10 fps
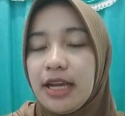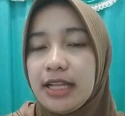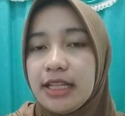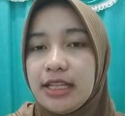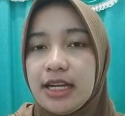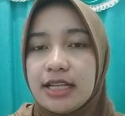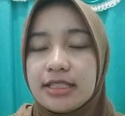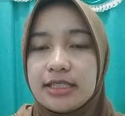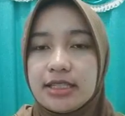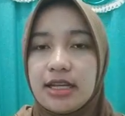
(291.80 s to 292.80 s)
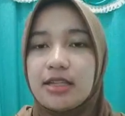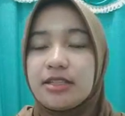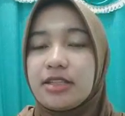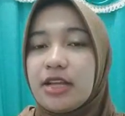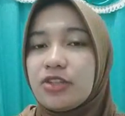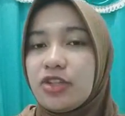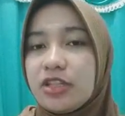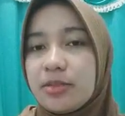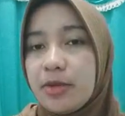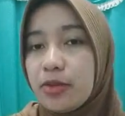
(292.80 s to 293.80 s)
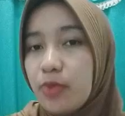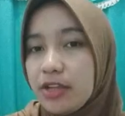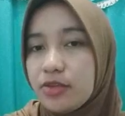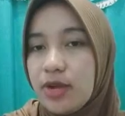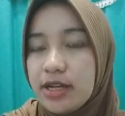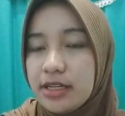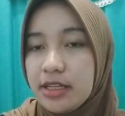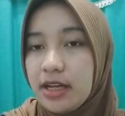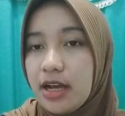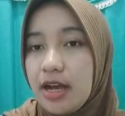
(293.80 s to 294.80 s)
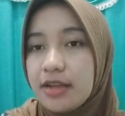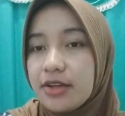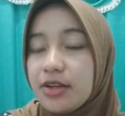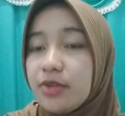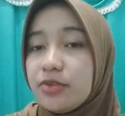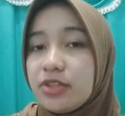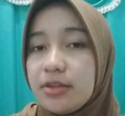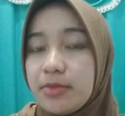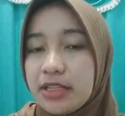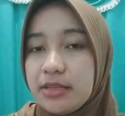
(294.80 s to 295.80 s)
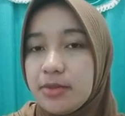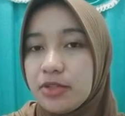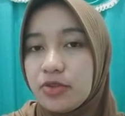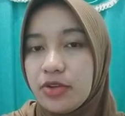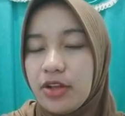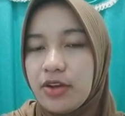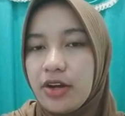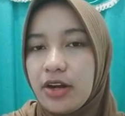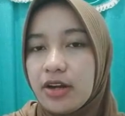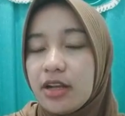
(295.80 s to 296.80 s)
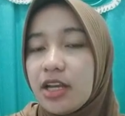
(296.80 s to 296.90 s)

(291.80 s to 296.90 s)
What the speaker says: And then the next discussion is about why do I need a hire Houston maritime injury lawyer.